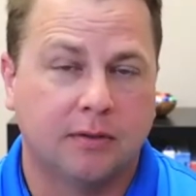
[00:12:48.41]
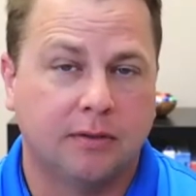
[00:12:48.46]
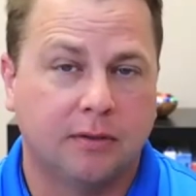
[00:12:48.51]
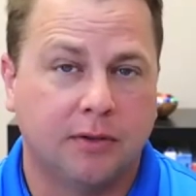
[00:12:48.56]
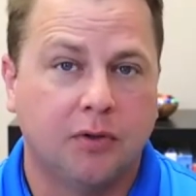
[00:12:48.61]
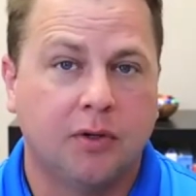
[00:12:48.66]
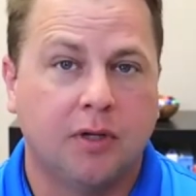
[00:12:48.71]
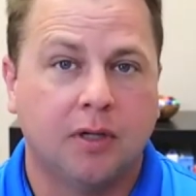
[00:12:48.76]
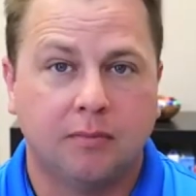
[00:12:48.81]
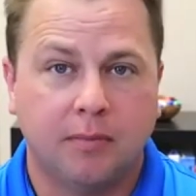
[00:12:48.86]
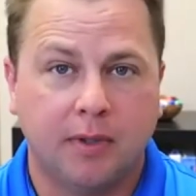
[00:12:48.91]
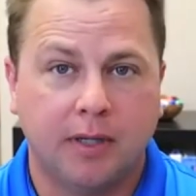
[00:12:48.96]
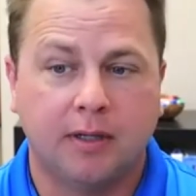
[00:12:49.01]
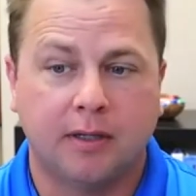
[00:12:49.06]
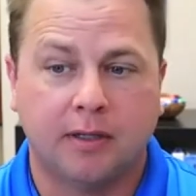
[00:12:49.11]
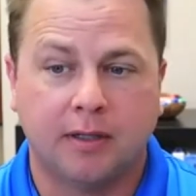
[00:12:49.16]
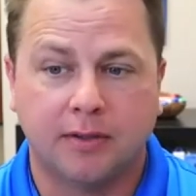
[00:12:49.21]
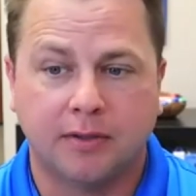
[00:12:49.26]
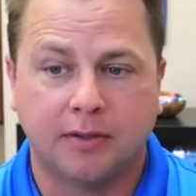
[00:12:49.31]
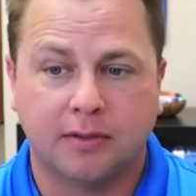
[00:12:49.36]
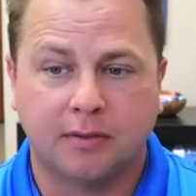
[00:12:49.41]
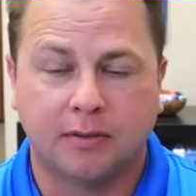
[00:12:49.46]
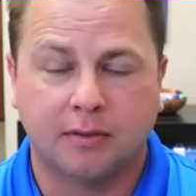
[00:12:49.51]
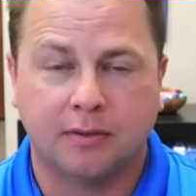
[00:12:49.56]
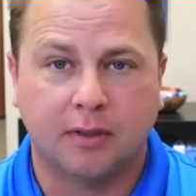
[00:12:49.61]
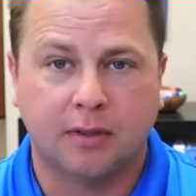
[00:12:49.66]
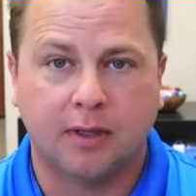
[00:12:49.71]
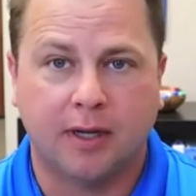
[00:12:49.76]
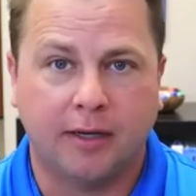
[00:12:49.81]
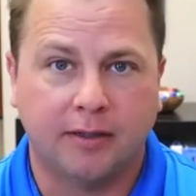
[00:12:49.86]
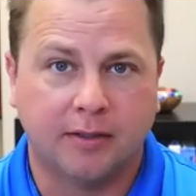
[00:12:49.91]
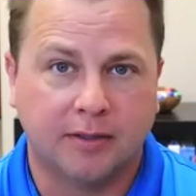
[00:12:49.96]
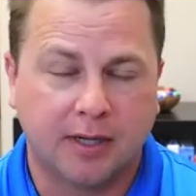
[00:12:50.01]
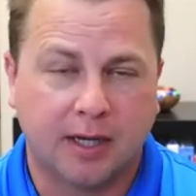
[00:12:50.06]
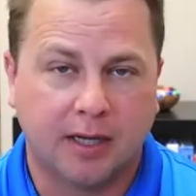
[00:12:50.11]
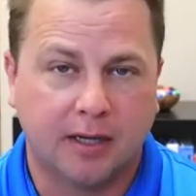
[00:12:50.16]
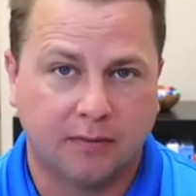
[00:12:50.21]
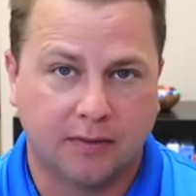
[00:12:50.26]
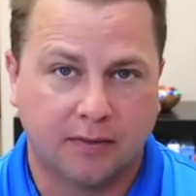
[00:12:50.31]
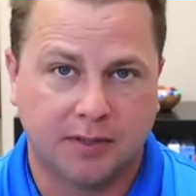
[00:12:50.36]
You can meet us
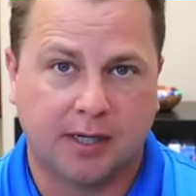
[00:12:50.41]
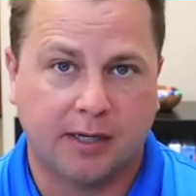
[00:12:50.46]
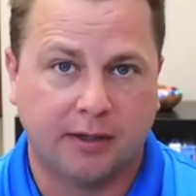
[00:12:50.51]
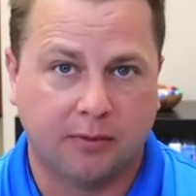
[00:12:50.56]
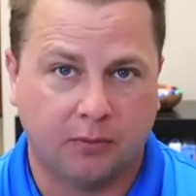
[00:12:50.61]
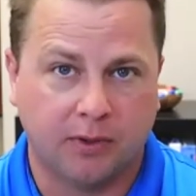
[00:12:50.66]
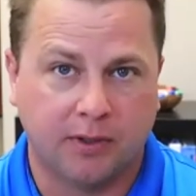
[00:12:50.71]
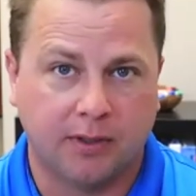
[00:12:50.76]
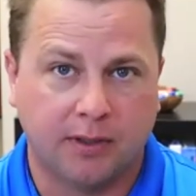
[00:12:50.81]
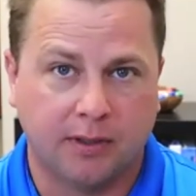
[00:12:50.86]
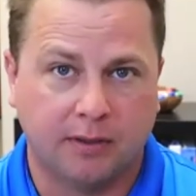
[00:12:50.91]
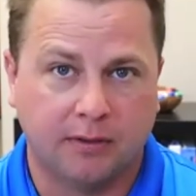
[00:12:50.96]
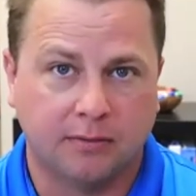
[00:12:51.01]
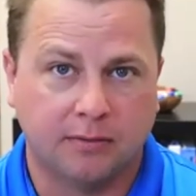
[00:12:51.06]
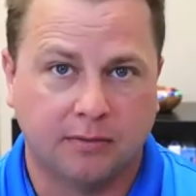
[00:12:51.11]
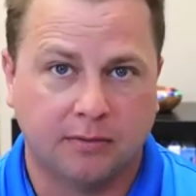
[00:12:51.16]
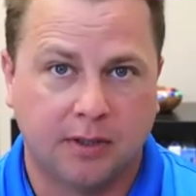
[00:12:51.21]
inside of a tight window.